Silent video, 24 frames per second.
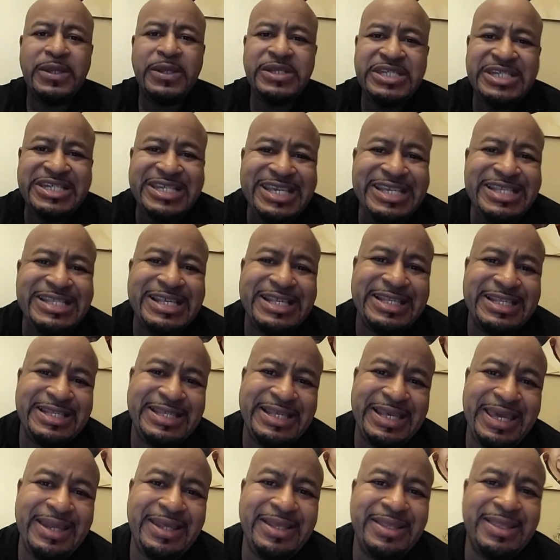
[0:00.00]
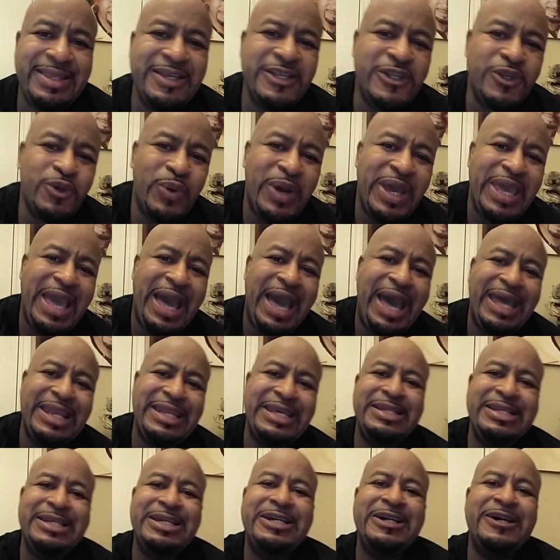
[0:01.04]
Jesus said it this way I
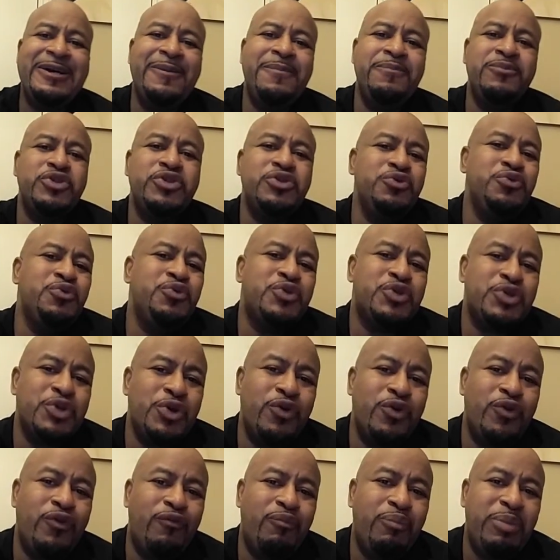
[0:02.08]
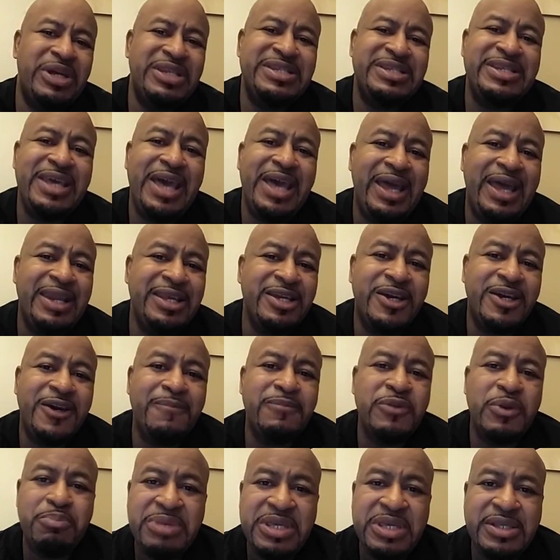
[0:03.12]
didn't come to serve, but to, I didn't
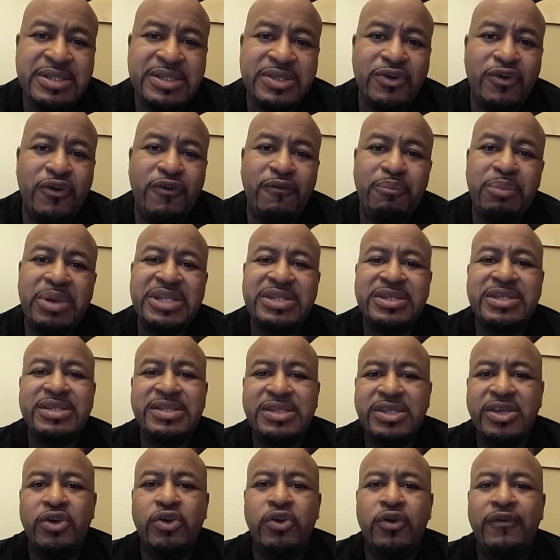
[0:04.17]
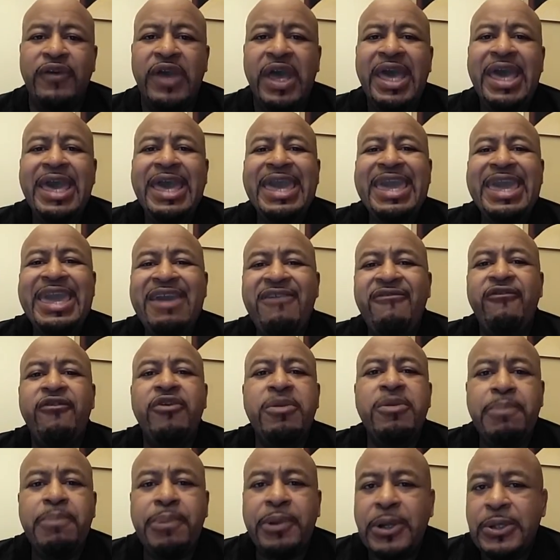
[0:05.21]
come to be served, but to serve.
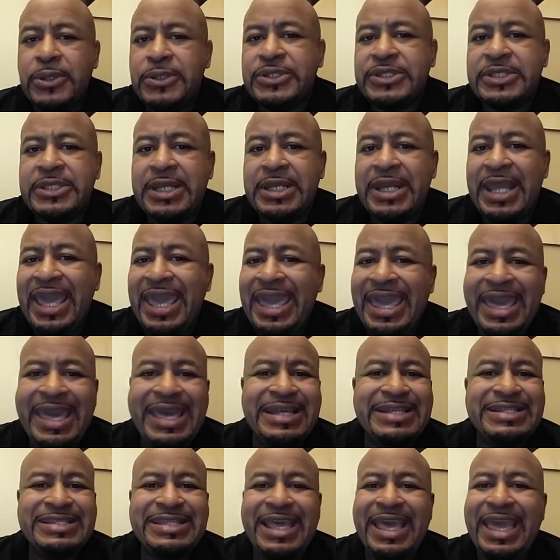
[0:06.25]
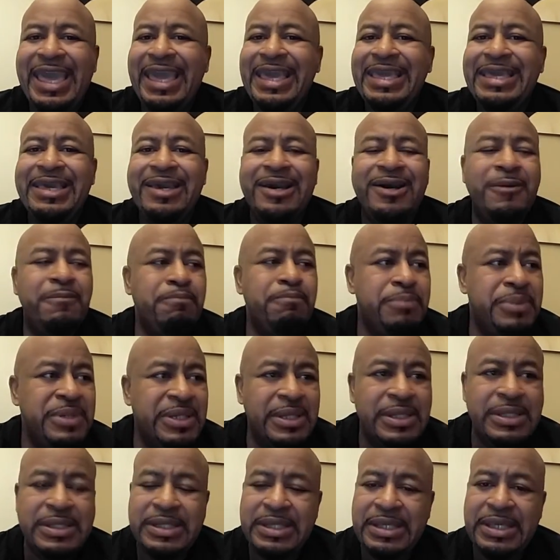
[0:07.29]
Every person has a
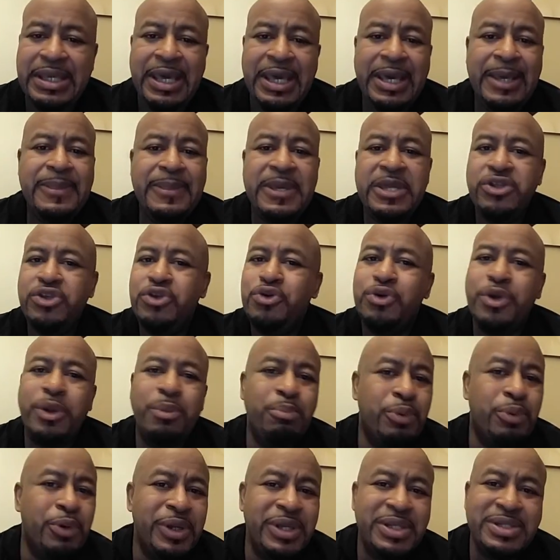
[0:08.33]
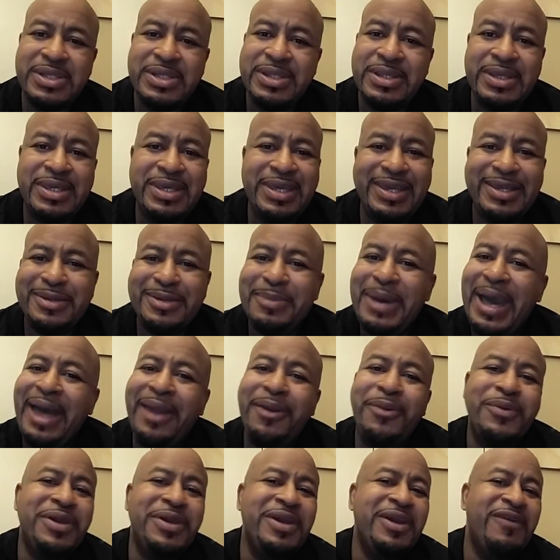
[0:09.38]
ability that you can bring to the kingdom.
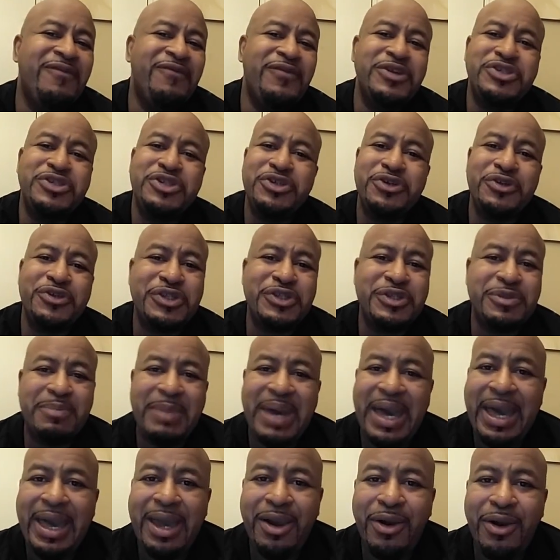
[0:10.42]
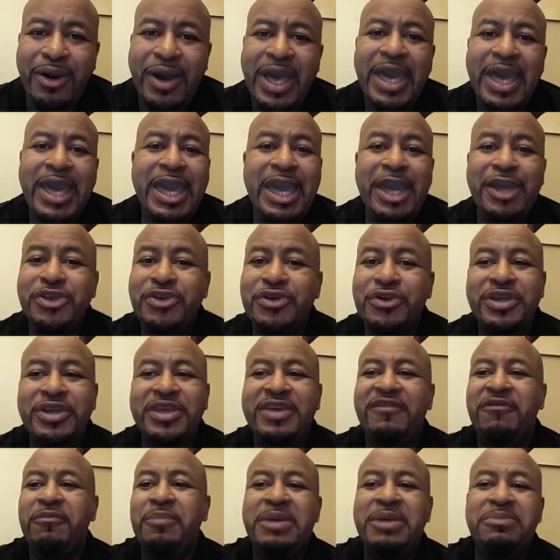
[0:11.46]
I don't care if it's your smile smile, and your
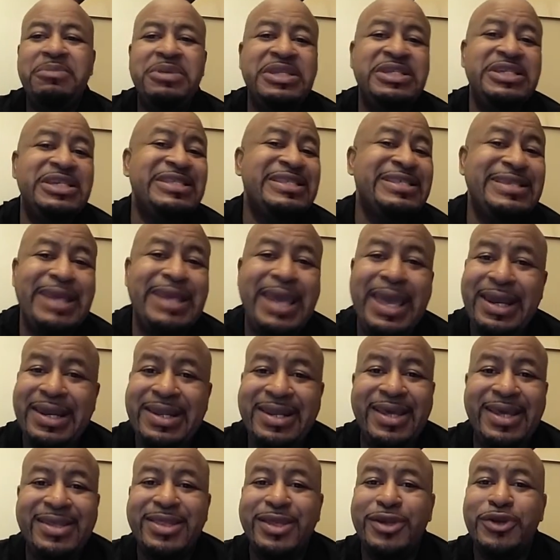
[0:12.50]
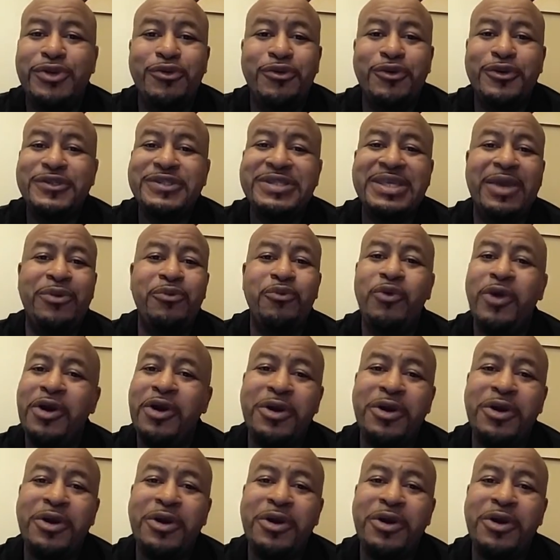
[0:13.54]
gift may be just standing at the door saying,